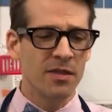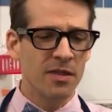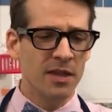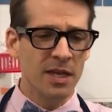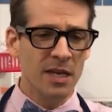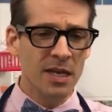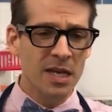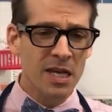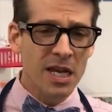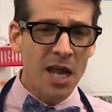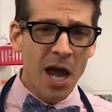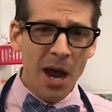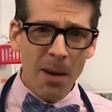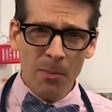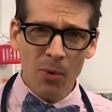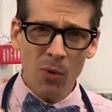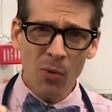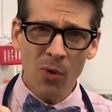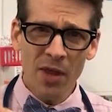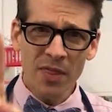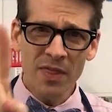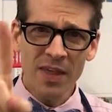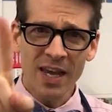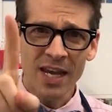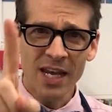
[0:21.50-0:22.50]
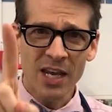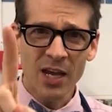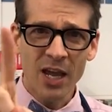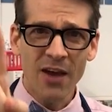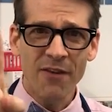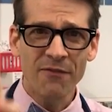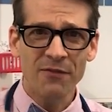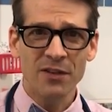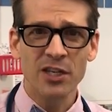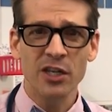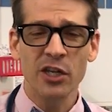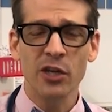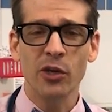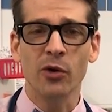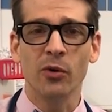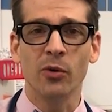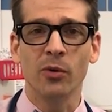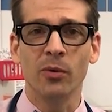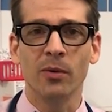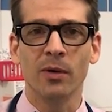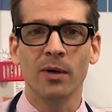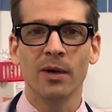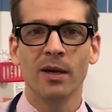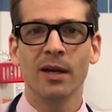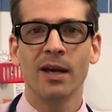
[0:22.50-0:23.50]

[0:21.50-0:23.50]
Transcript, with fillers: The number one thing you have to do,